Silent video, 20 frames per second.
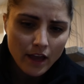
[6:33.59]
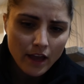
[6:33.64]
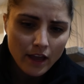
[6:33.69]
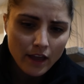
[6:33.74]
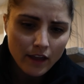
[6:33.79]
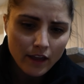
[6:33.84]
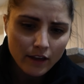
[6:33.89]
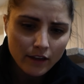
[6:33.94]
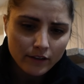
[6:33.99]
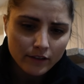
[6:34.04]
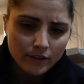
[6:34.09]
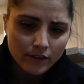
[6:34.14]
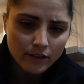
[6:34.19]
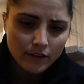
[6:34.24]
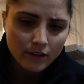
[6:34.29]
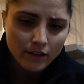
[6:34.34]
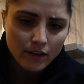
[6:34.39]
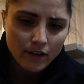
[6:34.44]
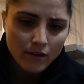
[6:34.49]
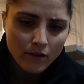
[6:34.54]
And
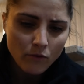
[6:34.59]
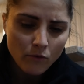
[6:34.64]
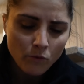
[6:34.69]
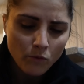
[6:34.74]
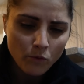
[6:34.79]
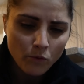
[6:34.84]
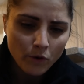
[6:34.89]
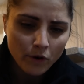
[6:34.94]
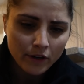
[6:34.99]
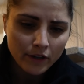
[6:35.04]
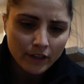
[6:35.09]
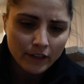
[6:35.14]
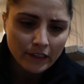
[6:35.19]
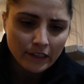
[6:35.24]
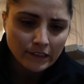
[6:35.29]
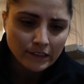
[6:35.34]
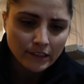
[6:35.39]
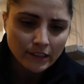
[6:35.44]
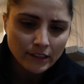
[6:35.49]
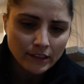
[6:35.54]
what it
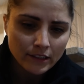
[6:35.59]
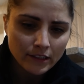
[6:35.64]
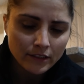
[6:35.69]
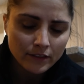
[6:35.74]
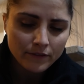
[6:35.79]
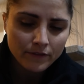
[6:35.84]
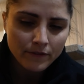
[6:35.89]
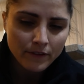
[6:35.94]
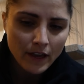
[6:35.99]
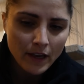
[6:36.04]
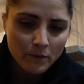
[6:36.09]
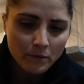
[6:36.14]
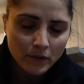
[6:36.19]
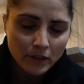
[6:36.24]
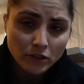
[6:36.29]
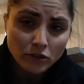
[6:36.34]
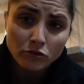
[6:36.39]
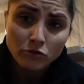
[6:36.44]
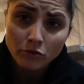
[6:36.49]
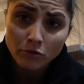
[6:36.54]
is is this
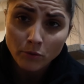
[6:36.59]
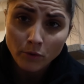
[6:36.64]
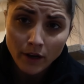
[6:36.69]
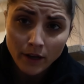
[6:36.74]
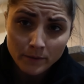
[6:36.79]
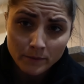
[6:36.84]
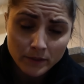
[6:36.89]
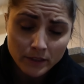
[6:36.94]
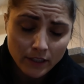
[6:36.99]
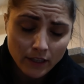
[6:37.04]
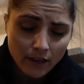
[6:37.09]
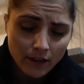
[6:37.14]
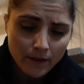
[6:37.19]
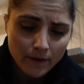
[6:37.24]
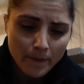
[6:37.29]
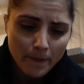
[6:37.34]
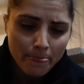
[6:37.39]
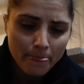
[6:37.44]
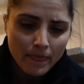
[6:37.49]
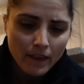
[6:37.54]
family is through the YMCA
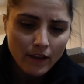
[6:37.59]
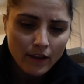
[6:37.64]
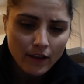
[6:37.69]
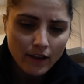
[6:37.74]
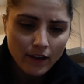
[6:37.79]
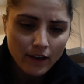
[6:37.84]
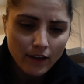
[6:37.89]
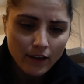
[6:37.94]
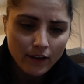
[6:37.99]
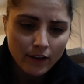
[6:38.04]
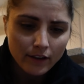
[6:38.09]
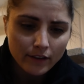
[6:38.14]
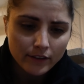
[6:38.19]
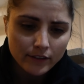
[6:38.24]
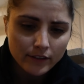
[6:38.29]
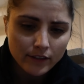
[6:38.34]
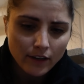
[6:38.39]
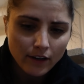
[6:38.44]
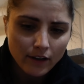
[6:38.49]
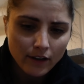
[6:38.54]

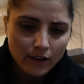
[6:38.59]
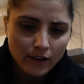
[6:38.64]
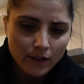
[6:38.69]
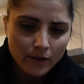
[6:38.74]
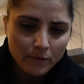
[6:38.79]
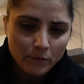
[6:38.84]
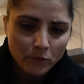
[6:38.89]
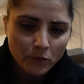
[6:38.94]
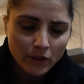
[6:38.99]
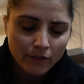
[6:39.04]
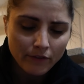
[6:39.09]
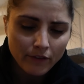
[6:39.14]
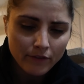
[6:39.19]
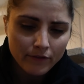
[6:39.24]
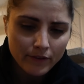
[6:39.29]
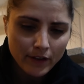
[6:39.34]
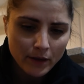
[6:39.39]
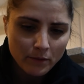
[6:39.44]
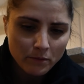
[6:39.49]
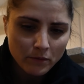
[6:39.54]
and um, we have a
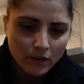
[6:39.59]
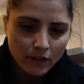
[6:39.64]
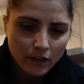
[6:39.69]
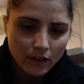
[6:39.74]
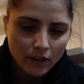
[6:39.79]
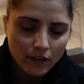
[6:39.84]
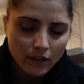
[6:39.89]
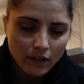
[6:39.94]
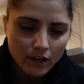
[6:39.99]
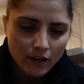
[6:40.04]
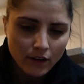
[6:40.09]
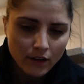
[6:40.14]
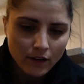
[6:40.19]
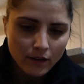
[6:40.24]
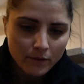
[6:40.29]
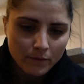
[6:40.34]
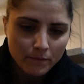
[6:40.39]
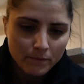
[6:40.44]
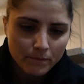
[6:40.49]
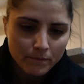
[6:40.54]
family
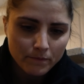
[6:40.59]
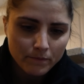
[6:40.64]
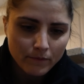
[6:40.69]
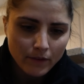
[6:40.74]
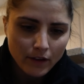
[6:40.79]
um,